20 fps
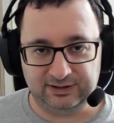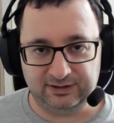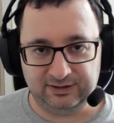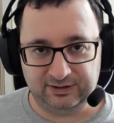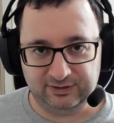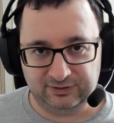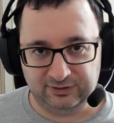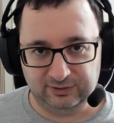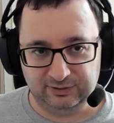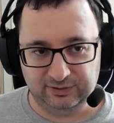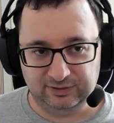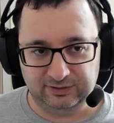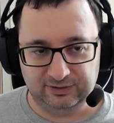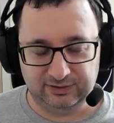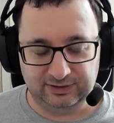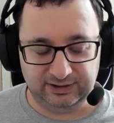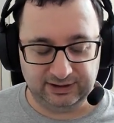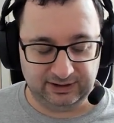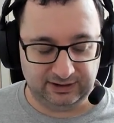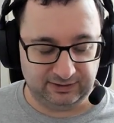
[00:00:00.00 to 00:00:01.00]
the tool,
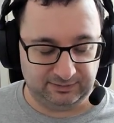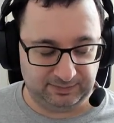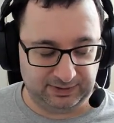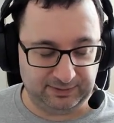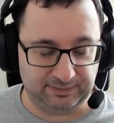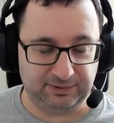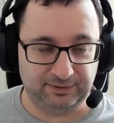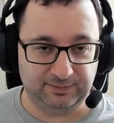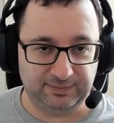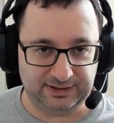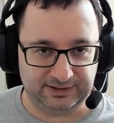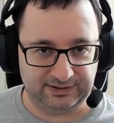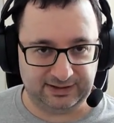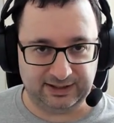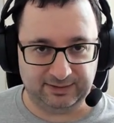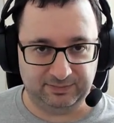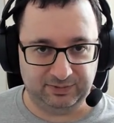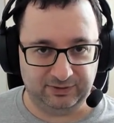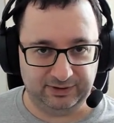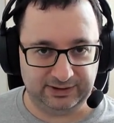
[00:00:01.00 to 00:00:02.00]
and people miss that
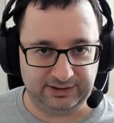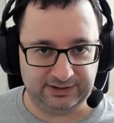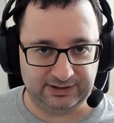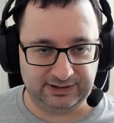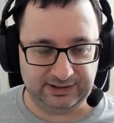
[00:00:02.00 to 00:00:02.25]
point.